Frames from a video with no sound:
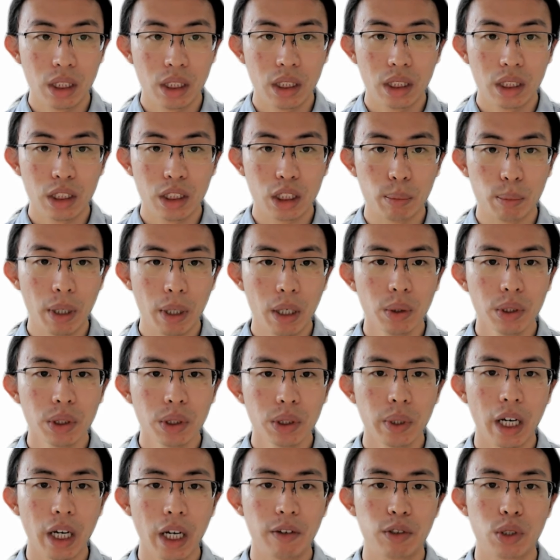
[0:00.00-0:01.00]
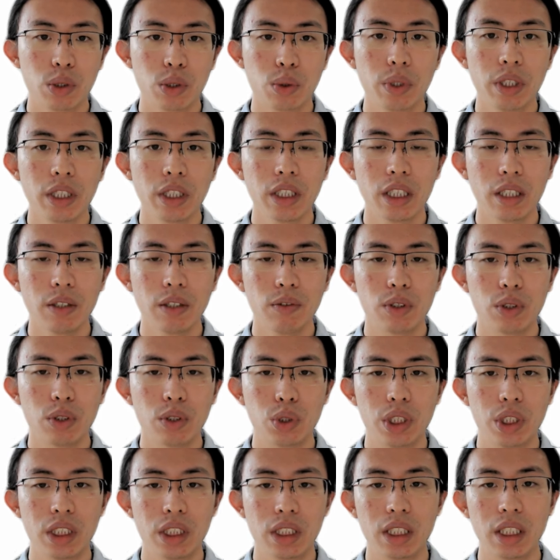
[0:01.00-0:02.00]
Suppose you have 3 different
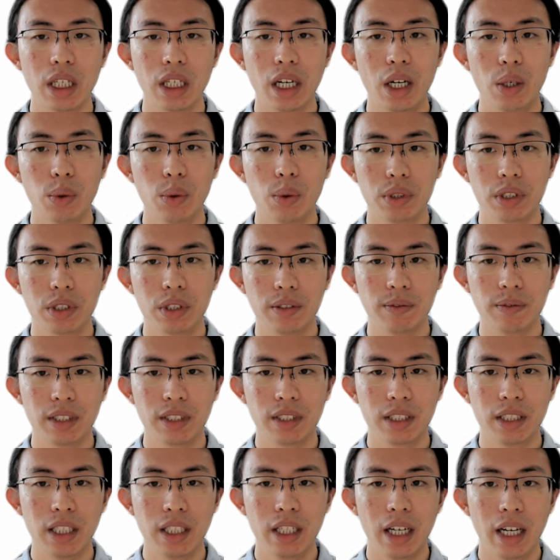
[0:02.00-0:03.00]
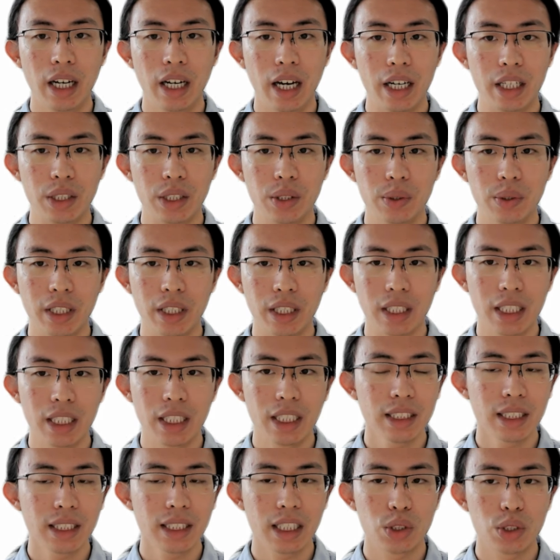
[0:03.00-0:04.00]
GC algorithms and you can
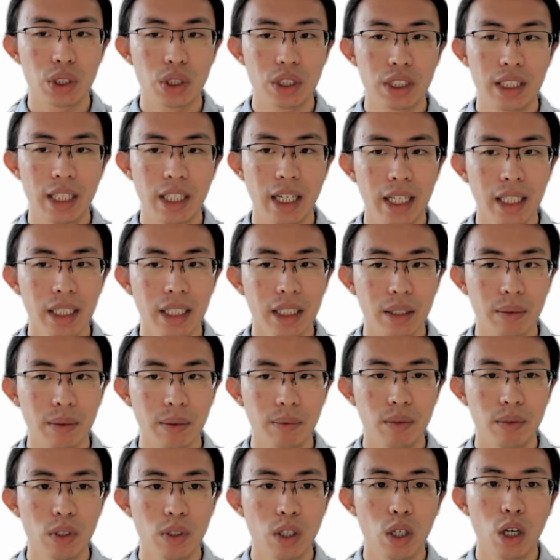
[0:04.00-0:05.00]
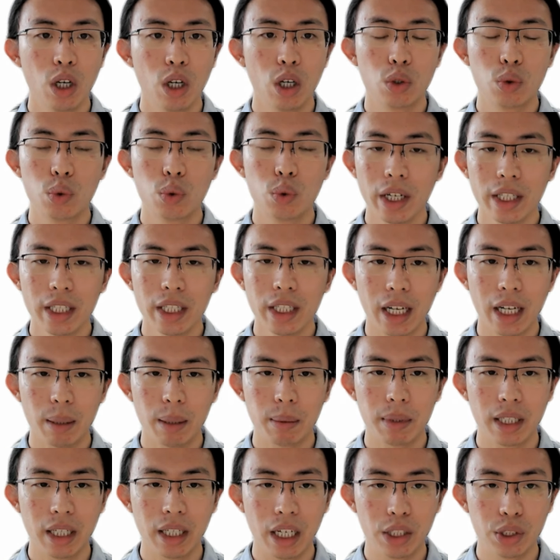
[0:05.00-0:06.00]
easily just take them, run an
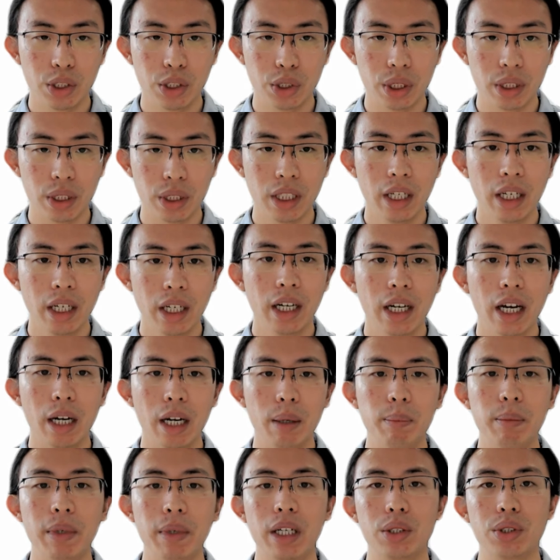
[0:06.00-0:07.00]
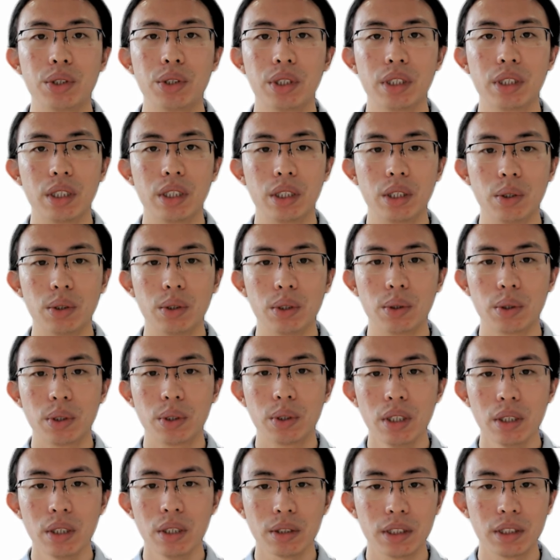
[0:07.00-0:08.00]
application, and measure the total
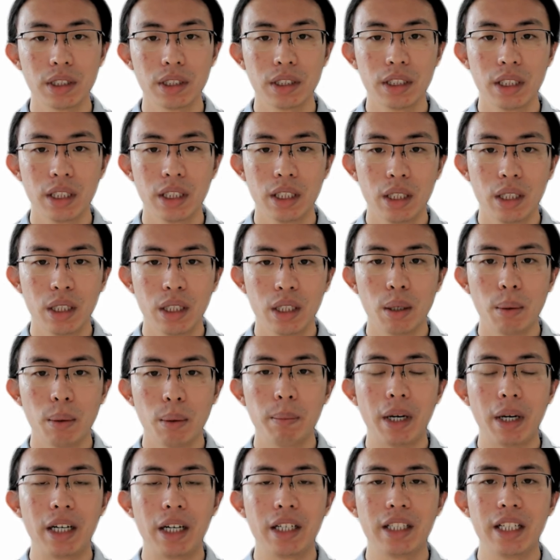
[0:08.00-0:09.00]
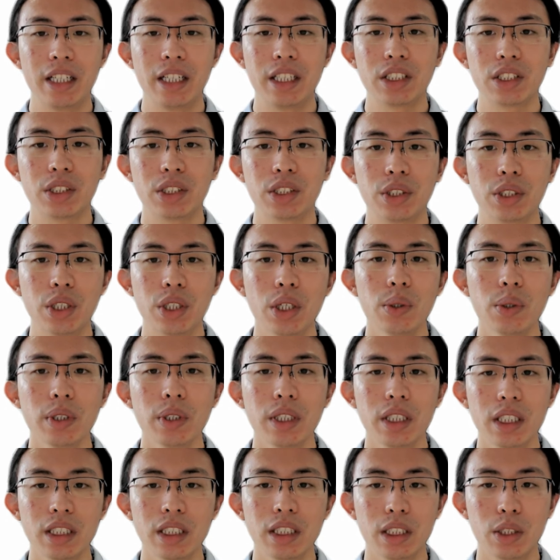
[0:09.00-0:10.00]
costs. But there is no
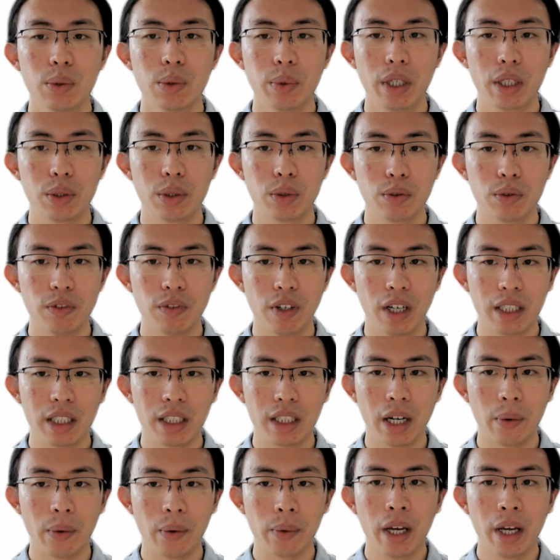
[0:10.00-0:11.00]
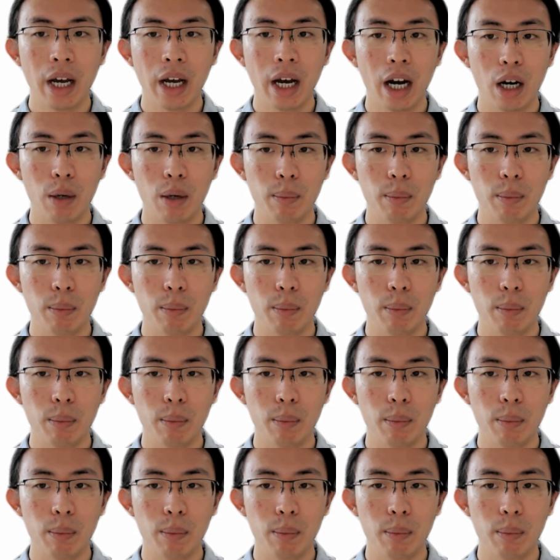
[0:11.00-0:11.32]
easy way to find out how